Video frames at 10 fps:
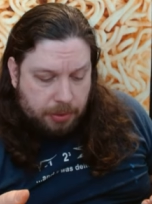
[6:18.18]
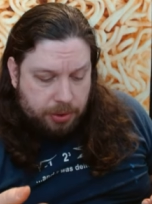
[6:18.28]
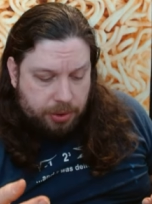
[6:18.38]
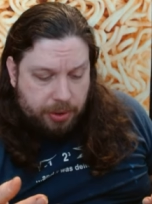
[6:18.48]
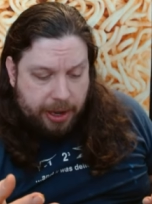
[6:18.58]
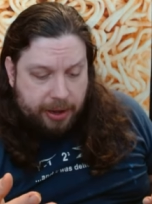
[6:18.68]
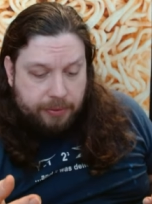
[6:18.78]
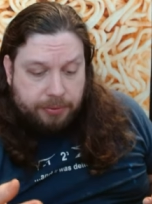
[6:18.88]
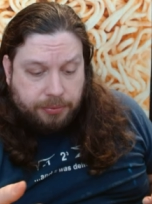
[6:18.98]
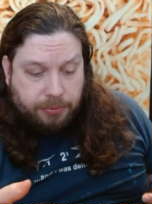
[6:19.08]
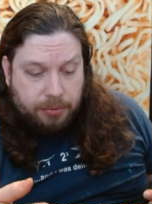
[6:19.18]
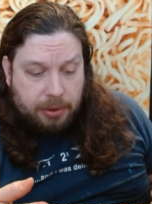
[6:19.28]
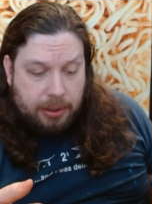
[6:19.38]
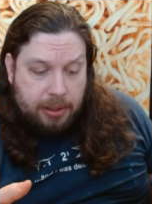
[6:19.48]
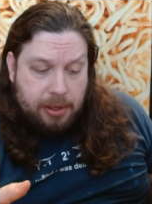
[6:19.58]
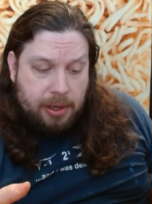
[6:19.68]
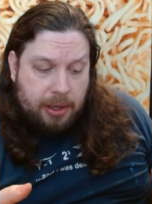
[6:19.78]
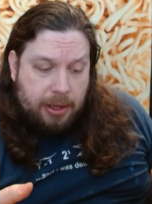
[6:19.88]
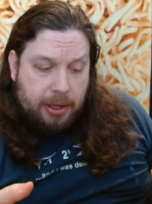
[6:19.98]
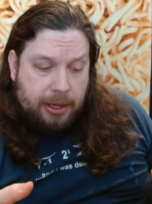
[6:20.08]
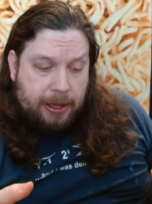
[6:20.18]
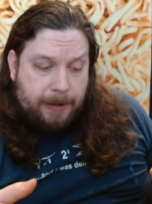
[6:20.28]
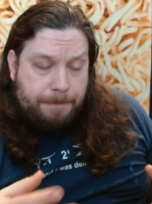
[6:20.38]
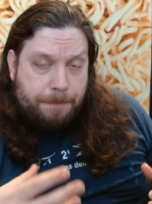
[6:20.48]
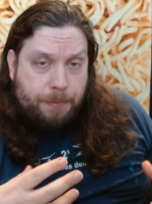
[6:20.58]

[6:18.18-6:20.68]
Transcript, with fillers: So you have uh,